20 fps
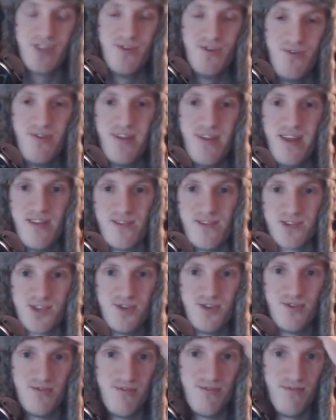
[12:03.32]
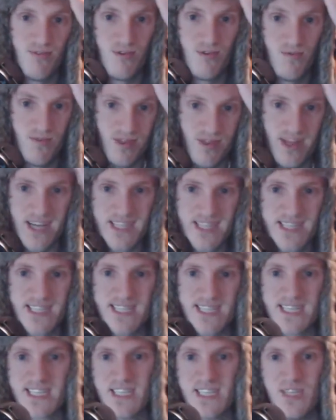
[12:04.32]
do think they'll still flirt with like
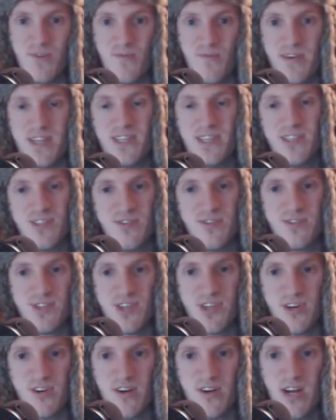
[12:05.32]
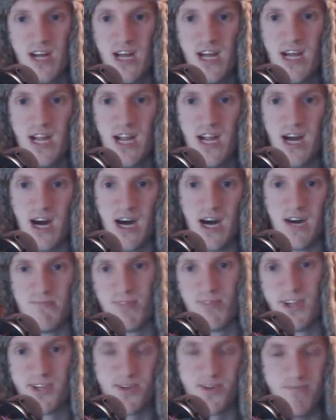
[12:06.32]
60 wins or so,
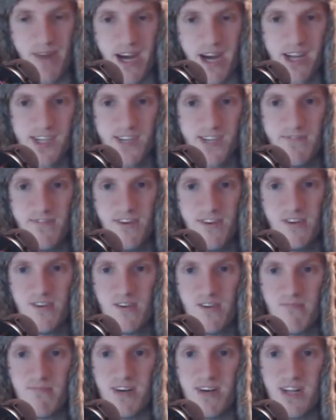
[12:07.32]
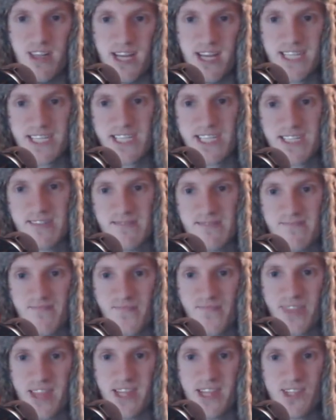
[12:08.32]
plus or minus a few, but that's
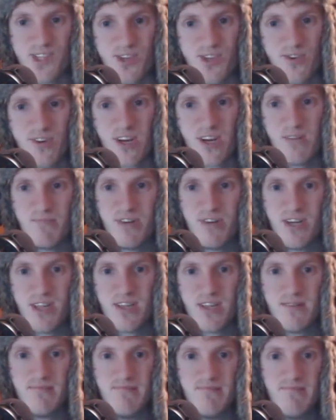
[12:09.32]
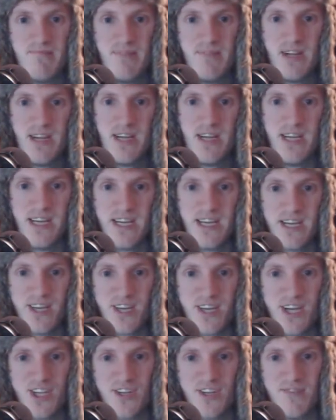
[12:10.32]
still going to put them in
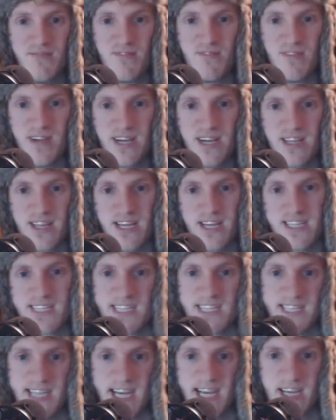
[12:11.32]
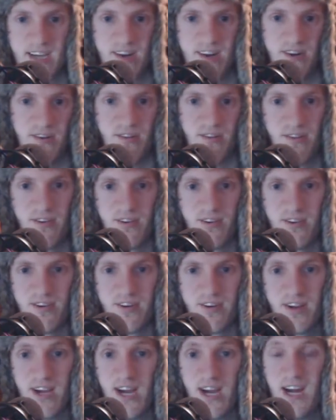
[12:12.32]
contention for like that second or
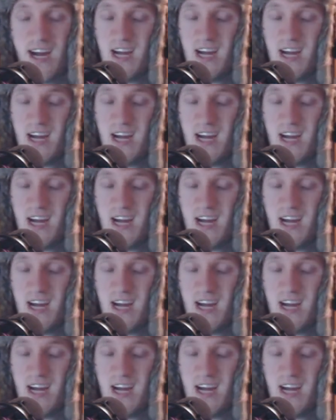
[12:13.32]
third,